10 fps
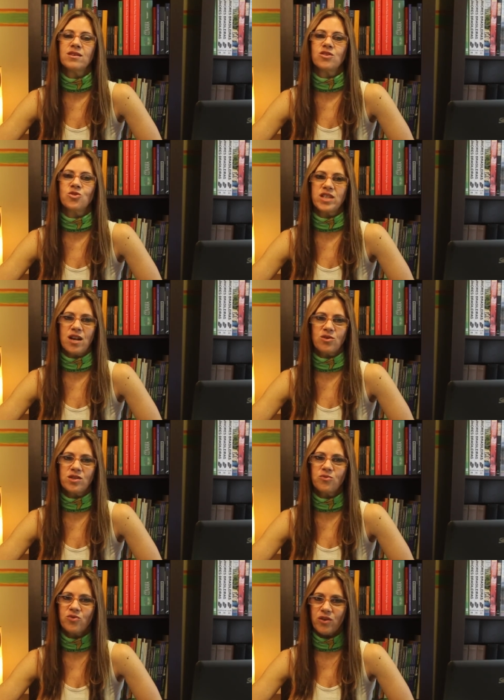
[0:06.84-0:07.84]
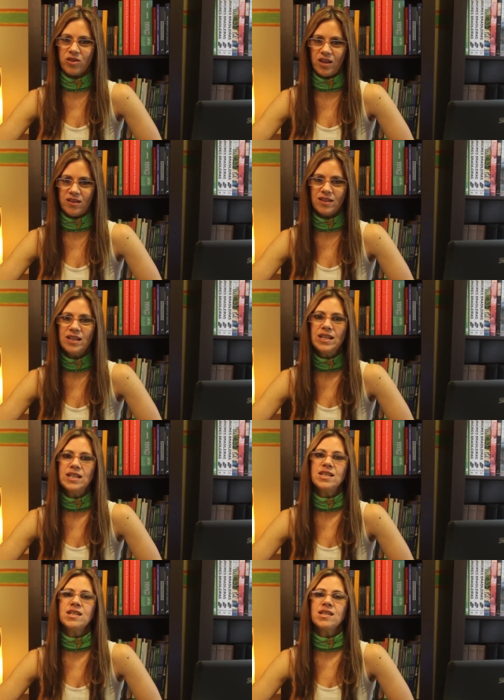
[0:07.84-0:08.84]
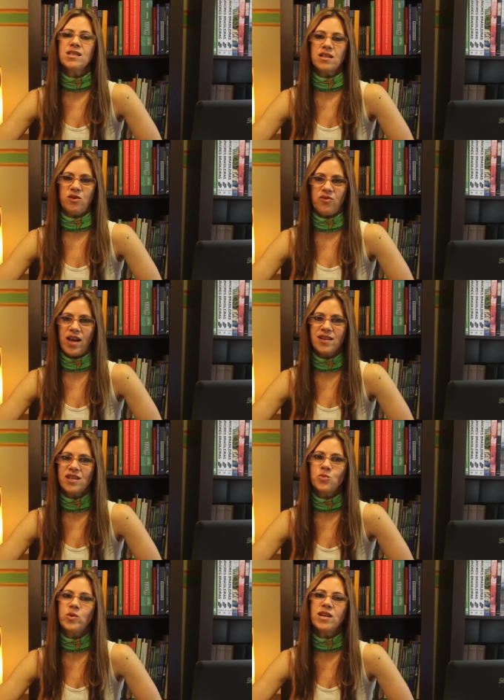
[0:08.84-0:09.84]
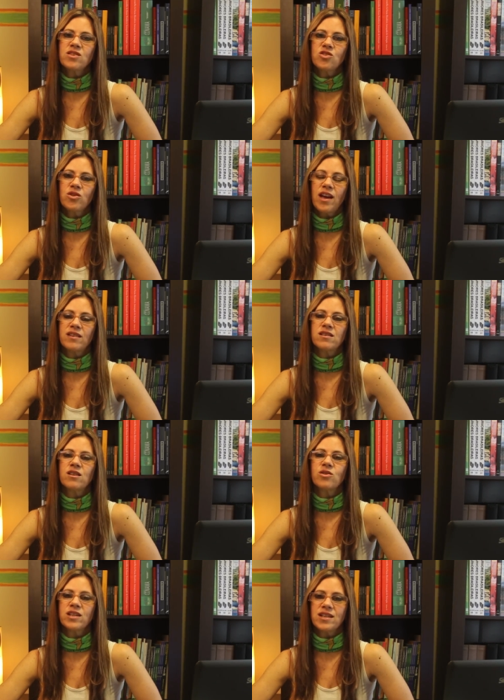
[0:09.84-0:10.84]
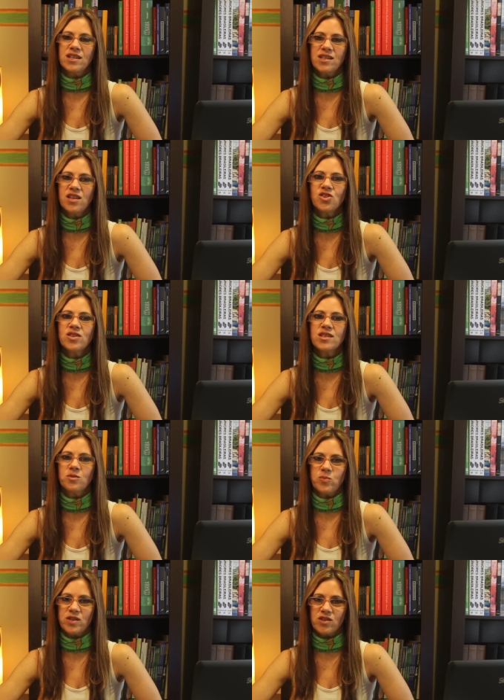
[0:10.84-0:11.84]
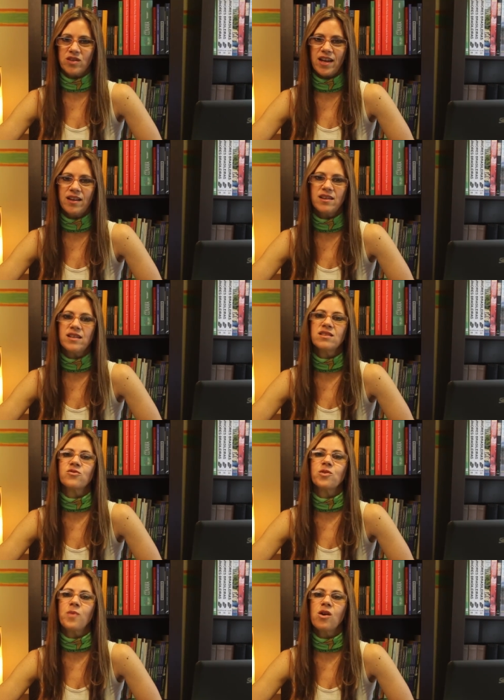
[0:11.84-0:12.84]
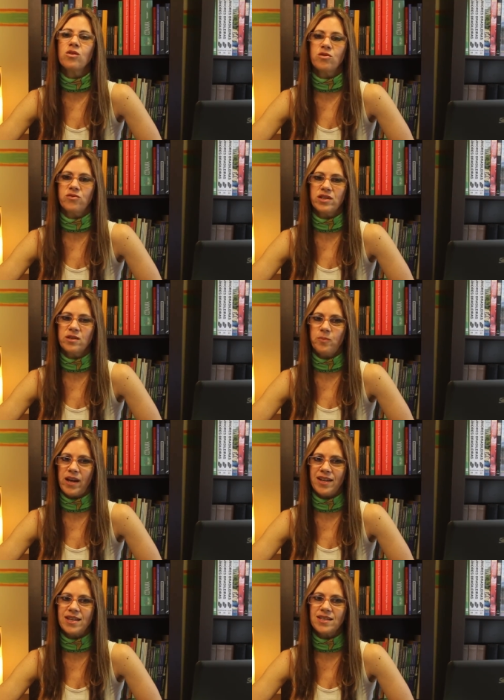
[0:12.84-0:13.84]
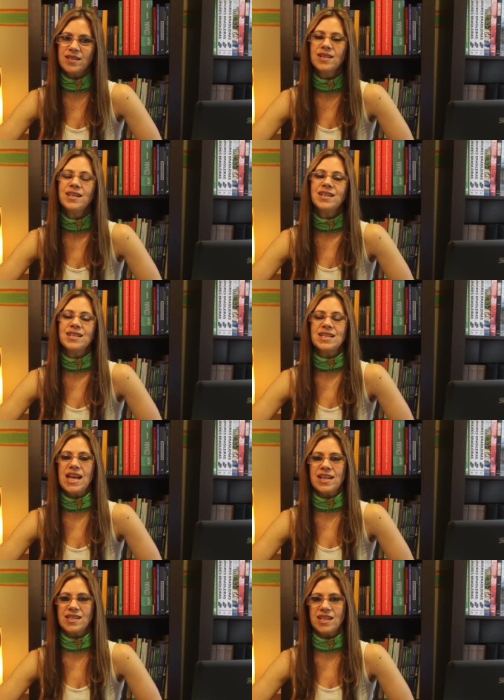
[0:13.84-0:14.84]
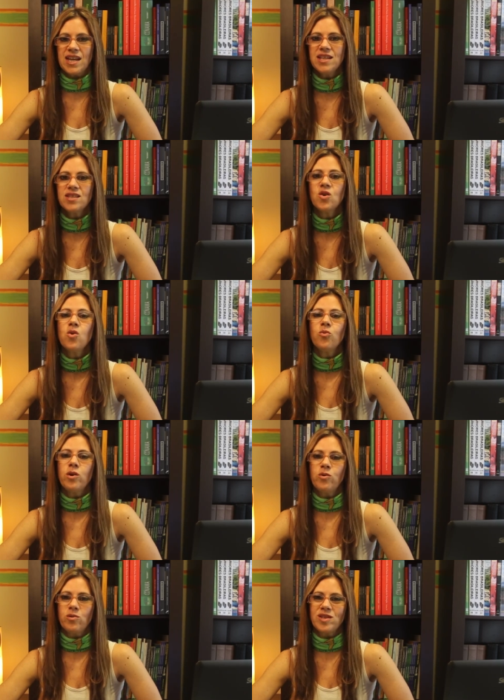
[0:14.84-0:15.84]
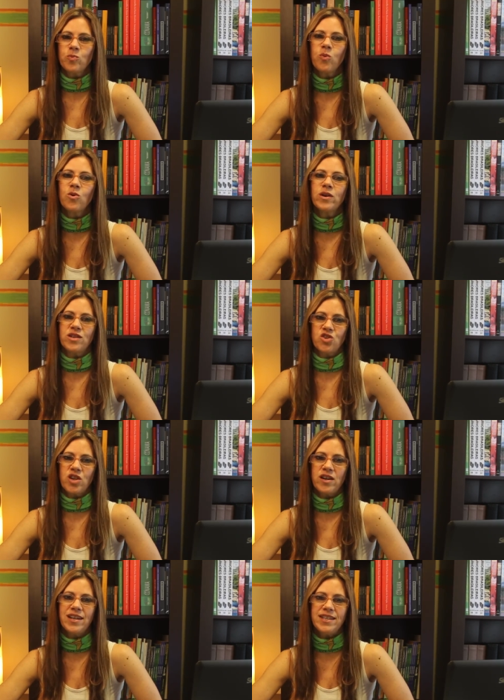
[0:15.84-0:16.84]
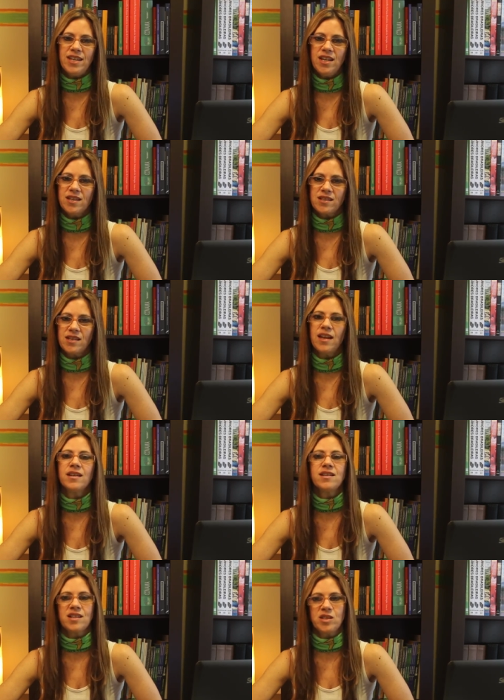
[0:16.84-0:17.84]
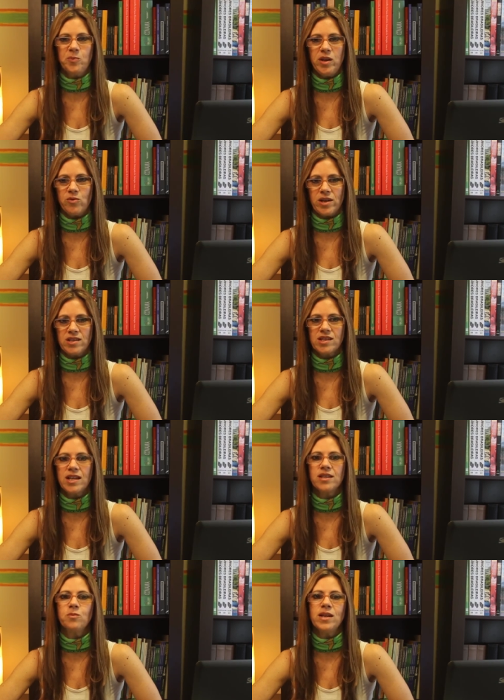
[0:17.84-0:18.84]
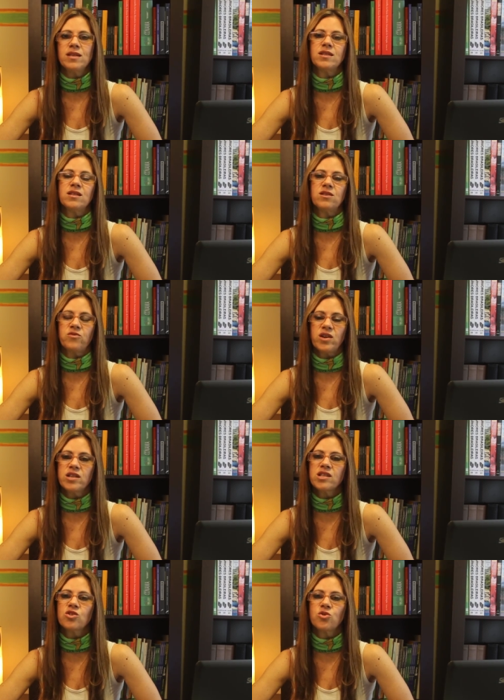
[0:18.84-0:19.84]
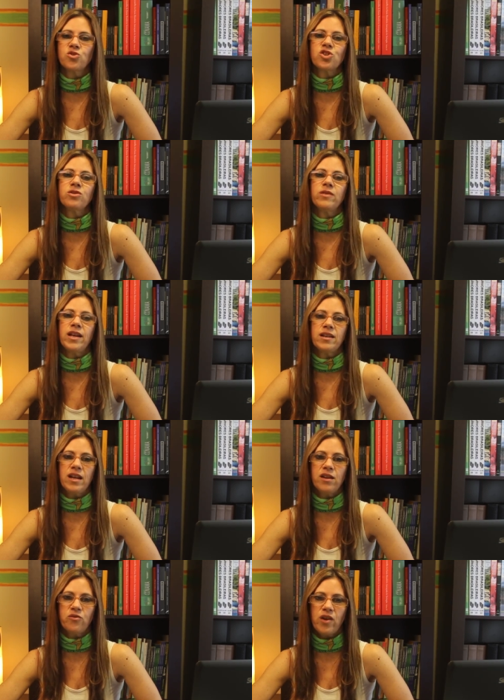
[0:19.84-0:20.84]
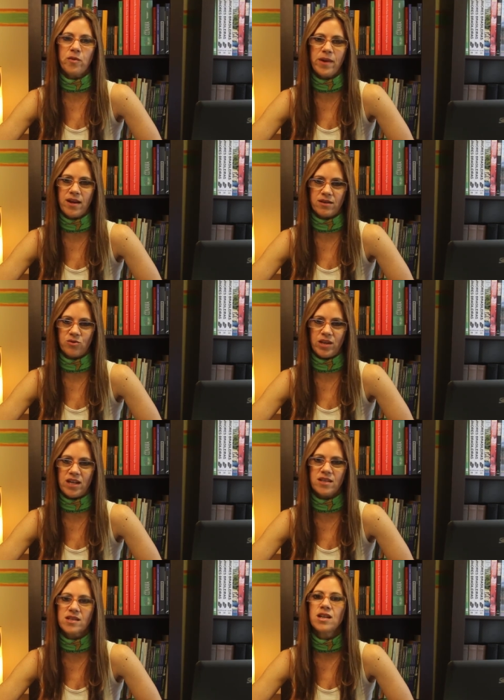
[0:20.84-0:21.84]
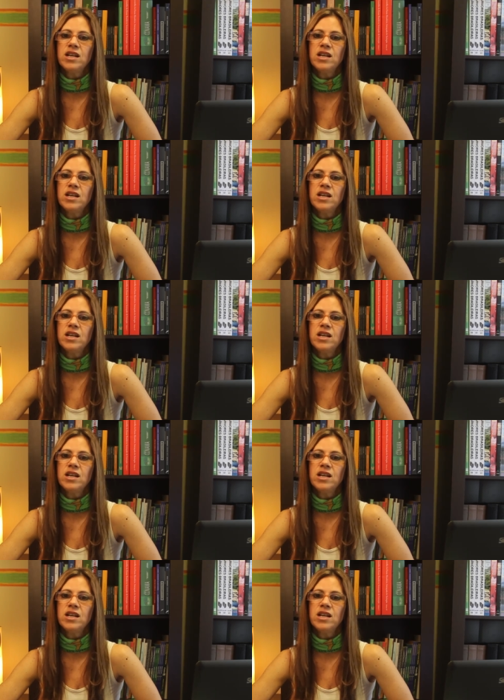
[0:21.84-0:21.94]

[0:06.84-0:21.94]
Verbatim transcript: 2014. This is an event that brings together organizations and personalities from all over the planet. In the next days, we will explore and share ideas and experience that meet the diverse social and environmental needs,